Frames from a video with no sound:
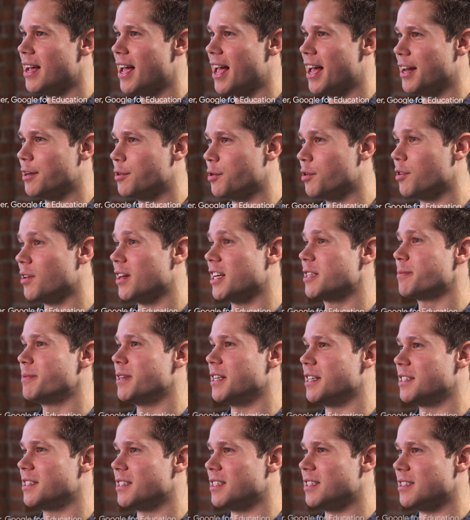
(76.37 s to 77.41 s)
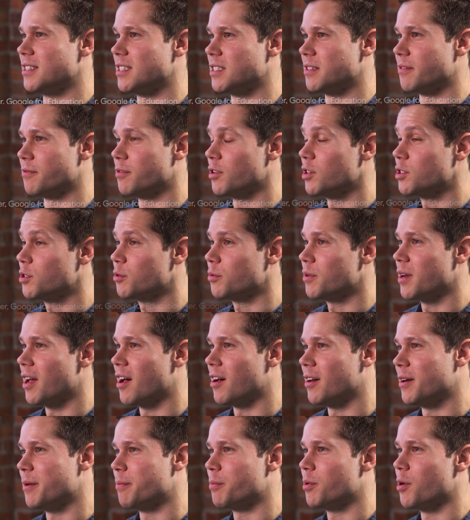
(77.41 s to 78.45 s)
And Google Expeditions is a virtual
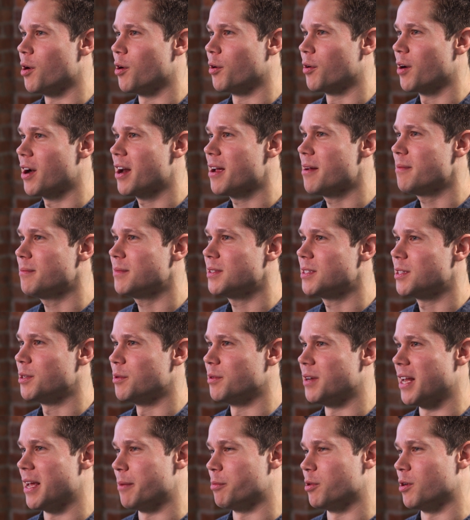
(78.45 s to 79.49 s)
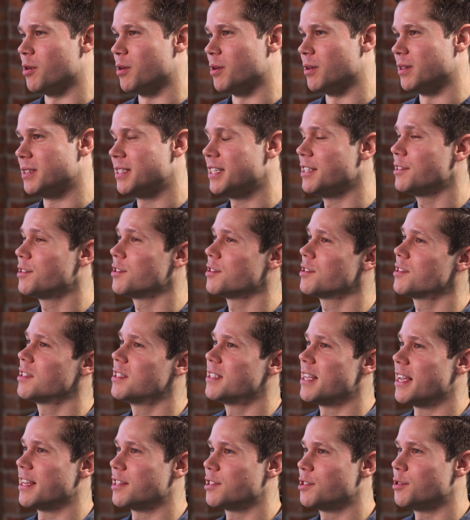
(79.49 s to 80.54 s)
reality program to enable teachers
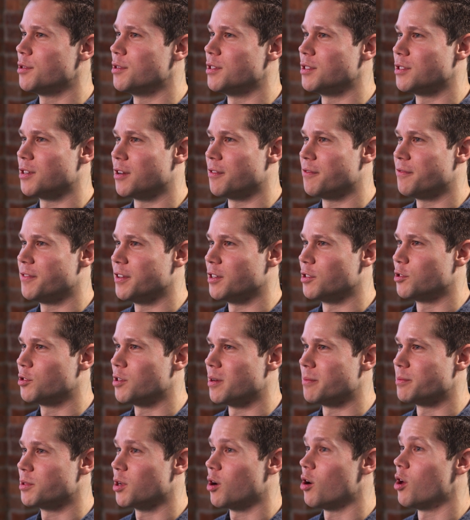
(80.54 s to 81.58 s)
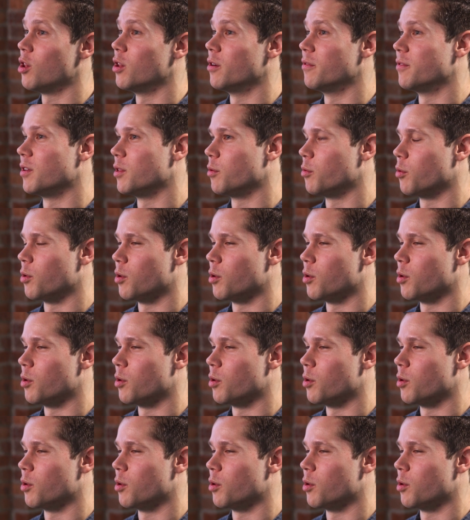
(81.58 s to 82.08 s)
to take students on field trips all over the